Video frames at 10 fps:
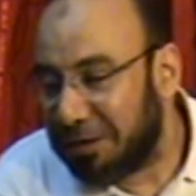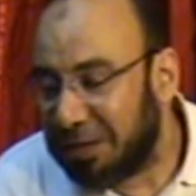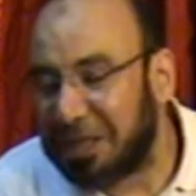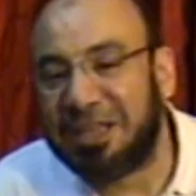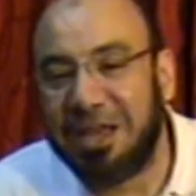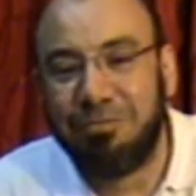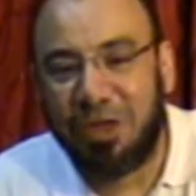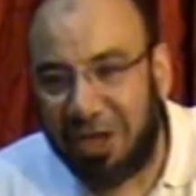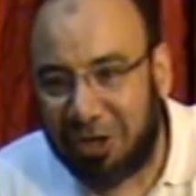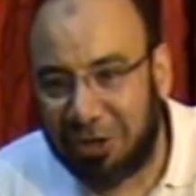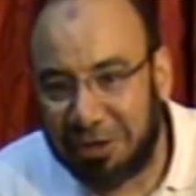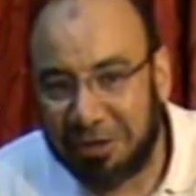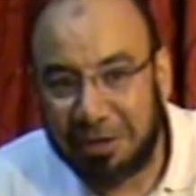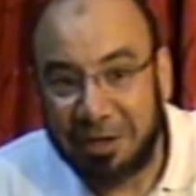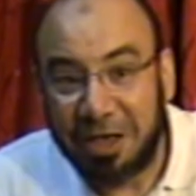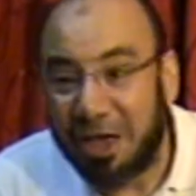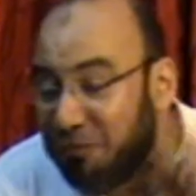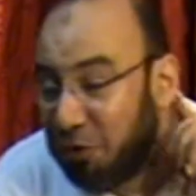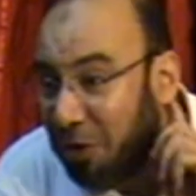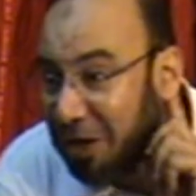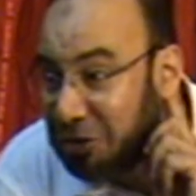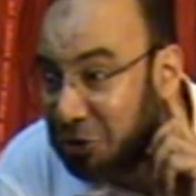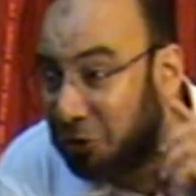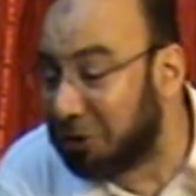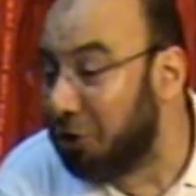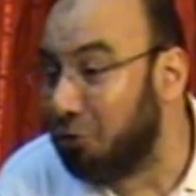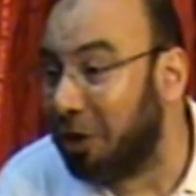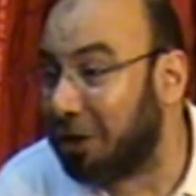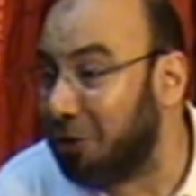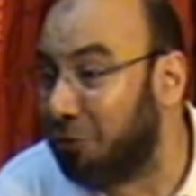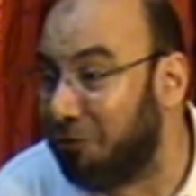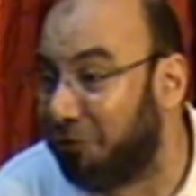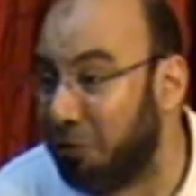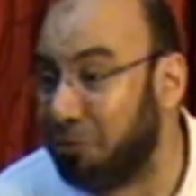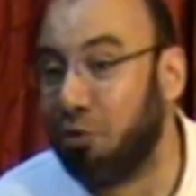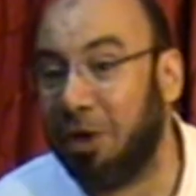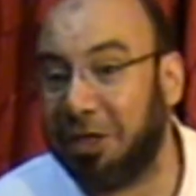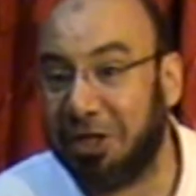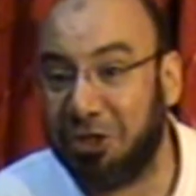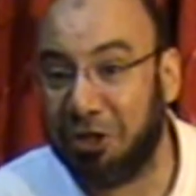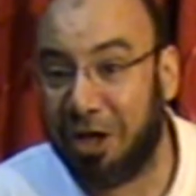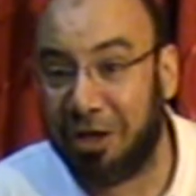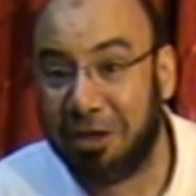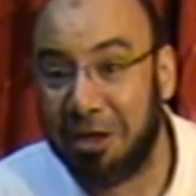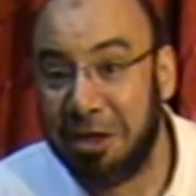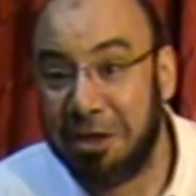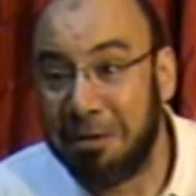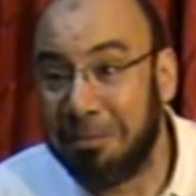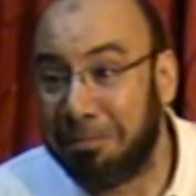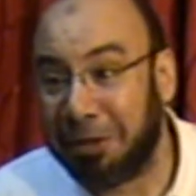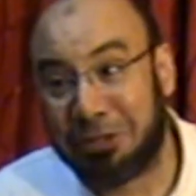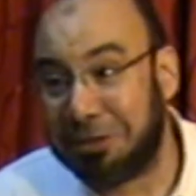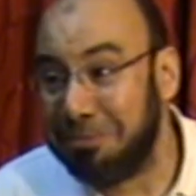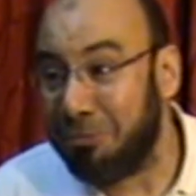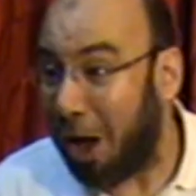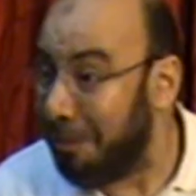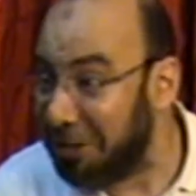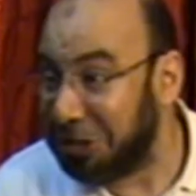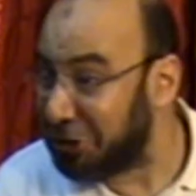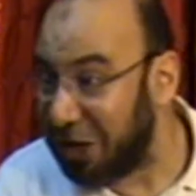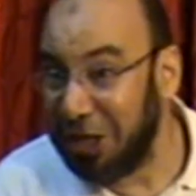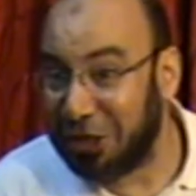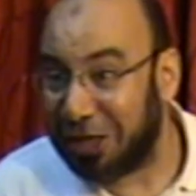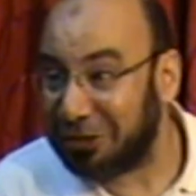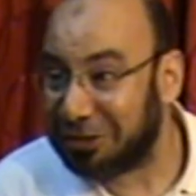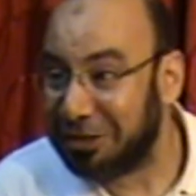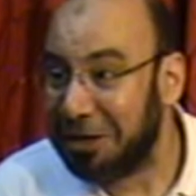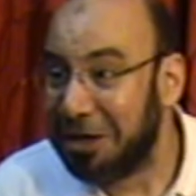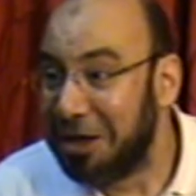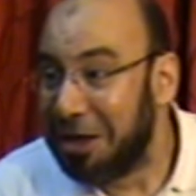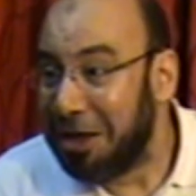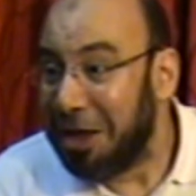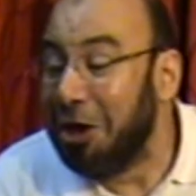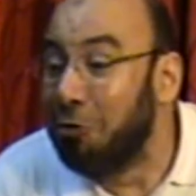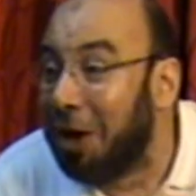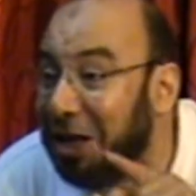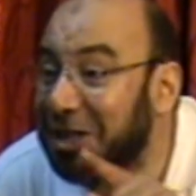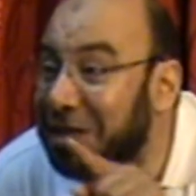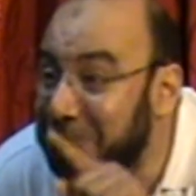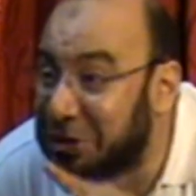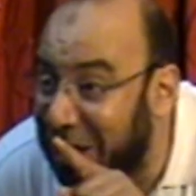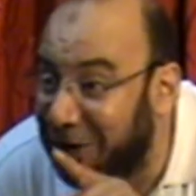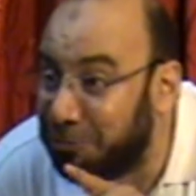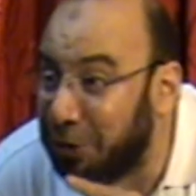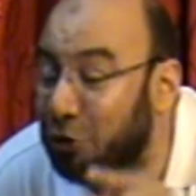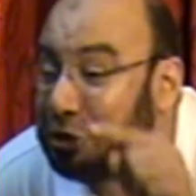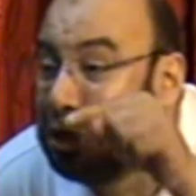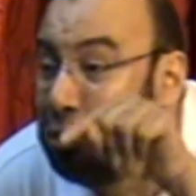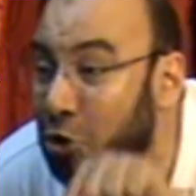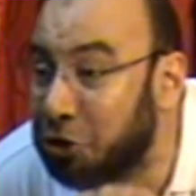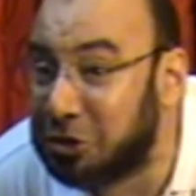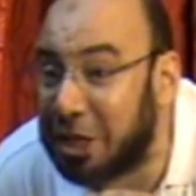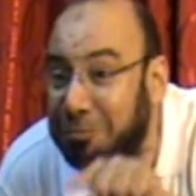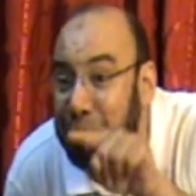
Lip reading: The same day, everyone has heard and no one can confirm, no one can deny. But Muhammad is saying that. Al-Waleed himself, because he knows that